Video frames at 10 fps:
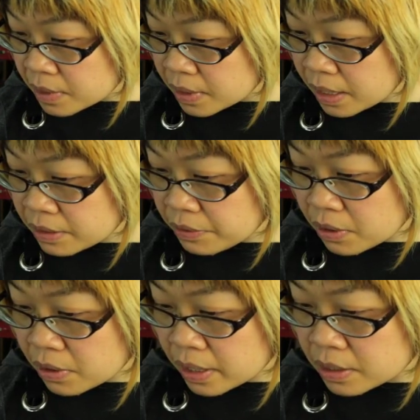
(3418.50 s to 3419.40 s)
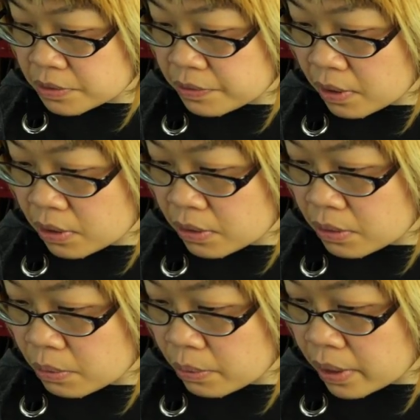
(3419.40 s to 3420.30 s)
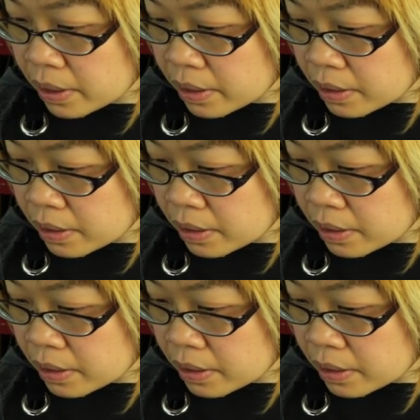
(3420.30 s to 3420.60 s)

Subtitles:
California is farther away.